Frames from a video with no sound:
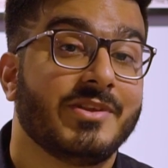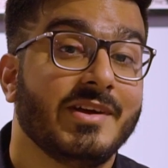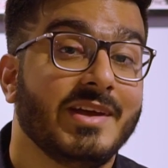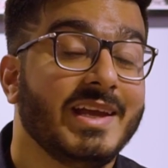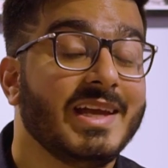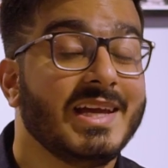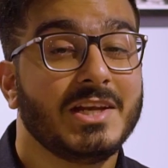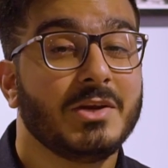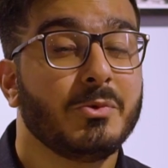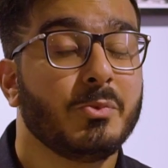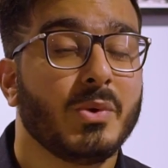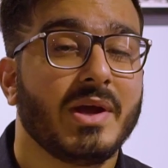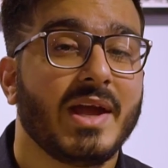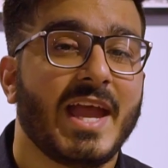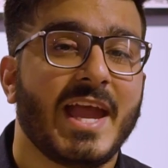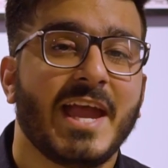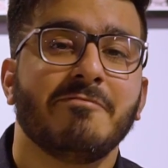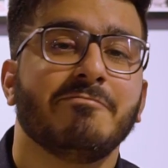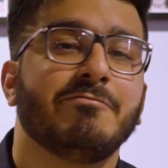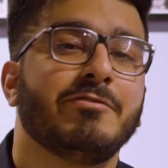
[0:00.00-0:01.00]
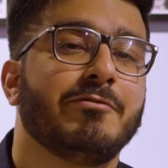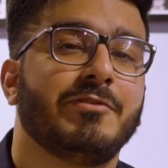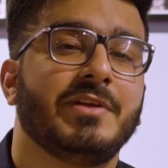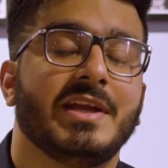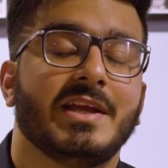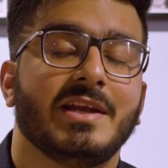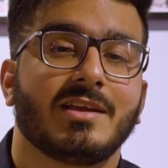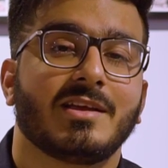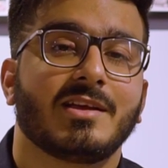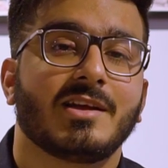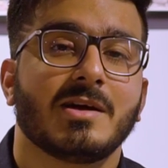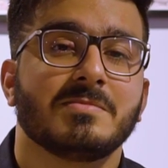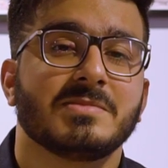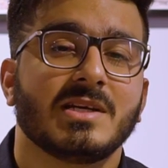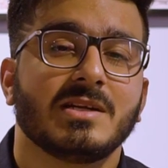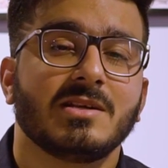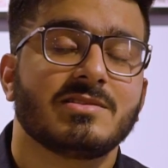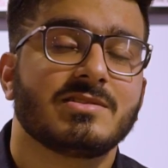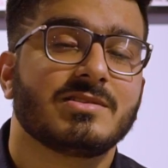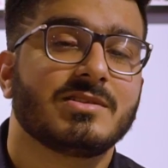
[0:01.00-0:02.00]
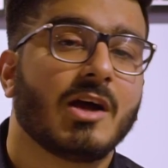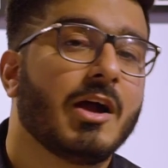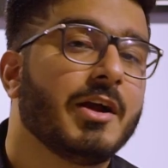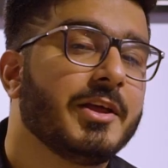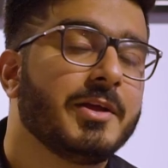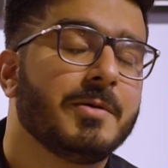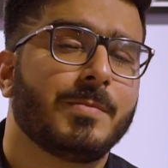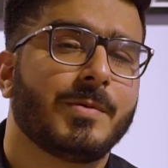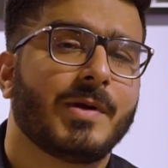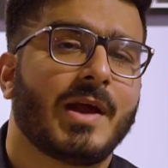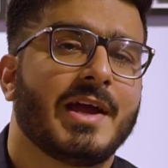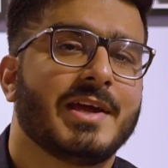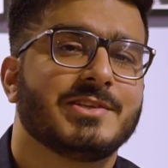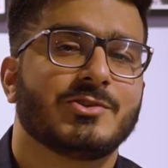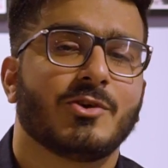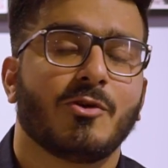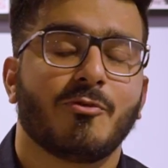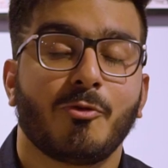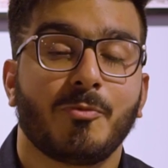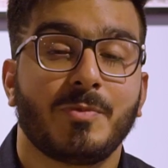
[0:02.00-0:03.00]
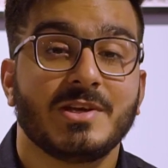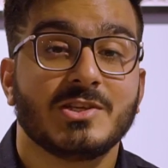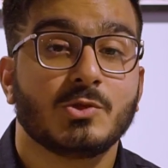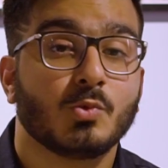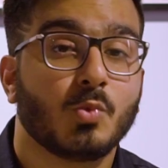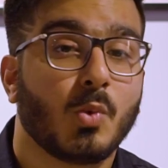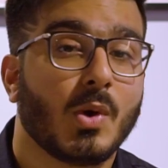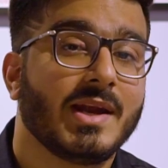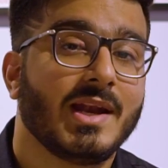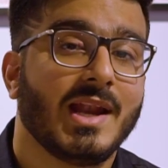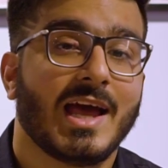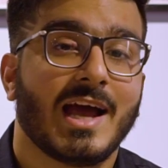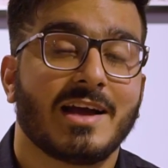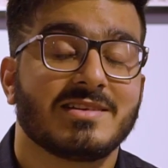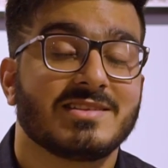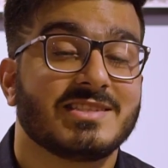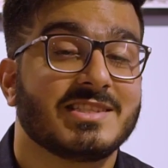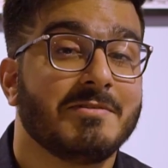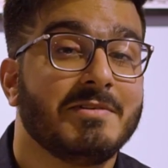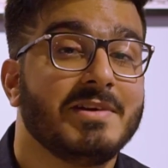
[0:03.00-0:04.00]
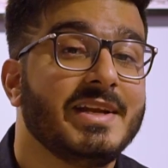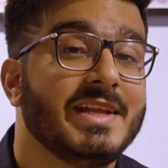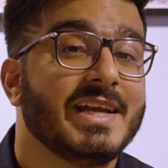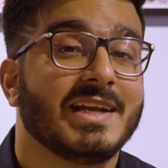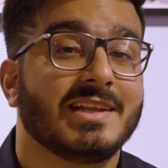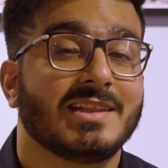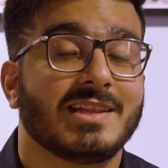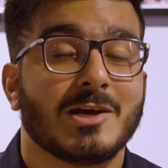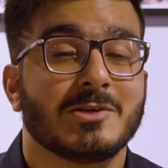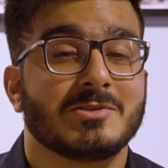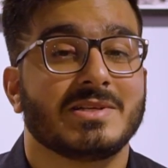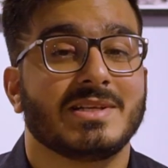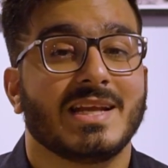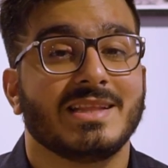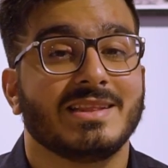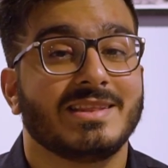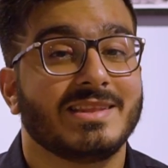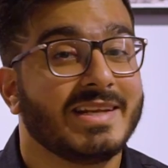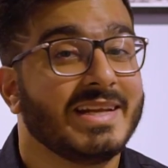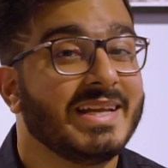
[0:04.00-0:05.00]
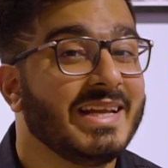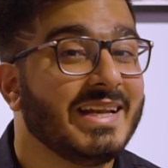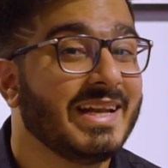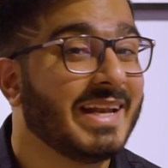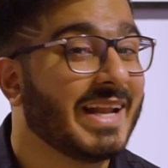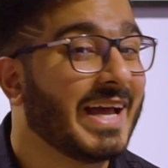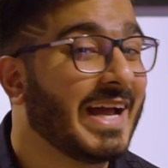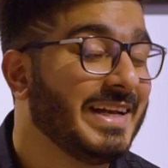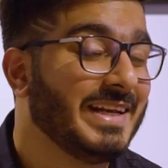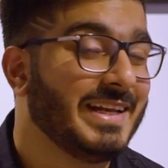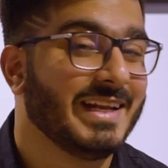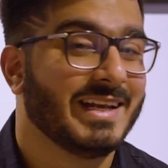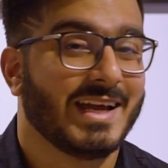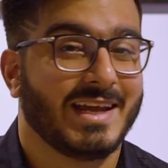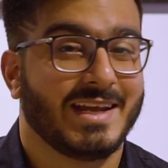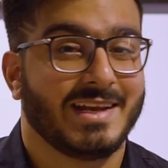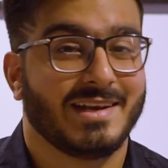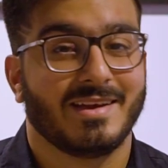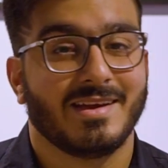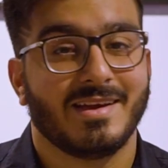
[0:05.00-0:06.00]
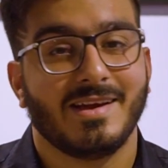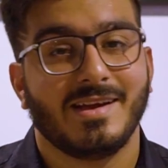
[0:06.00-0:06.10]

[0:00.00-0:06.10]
the Alienware M15 comes at a starting price of Rs 1,78,399.